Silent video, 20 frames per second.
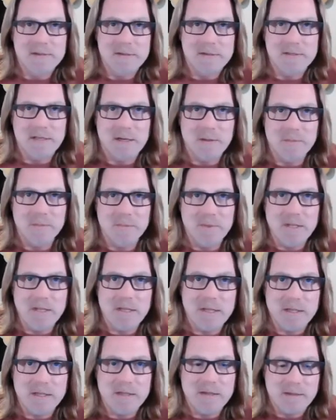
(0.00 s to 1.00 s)
is going to
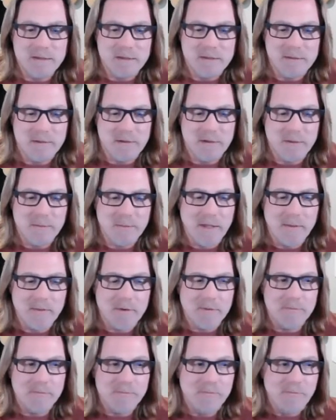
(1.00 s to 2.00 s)
be they're going to be able
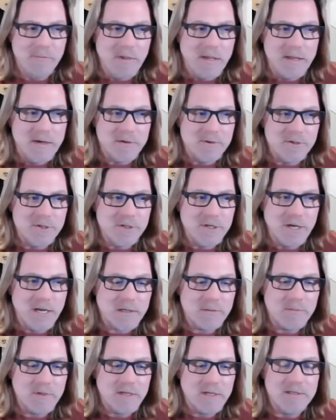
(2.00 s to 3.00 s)
to
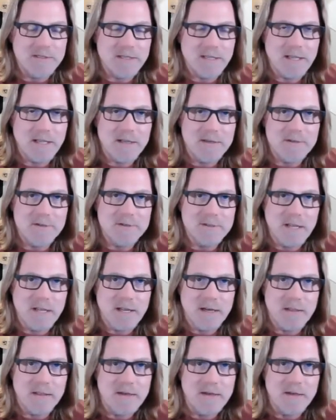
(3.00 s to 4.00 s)
interject because they
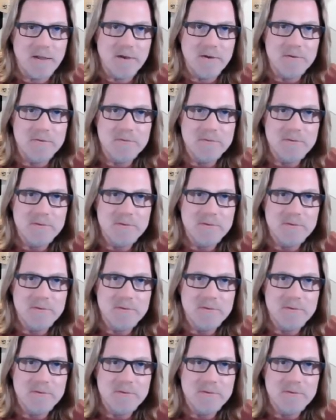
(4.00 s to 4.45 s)
understand and they know.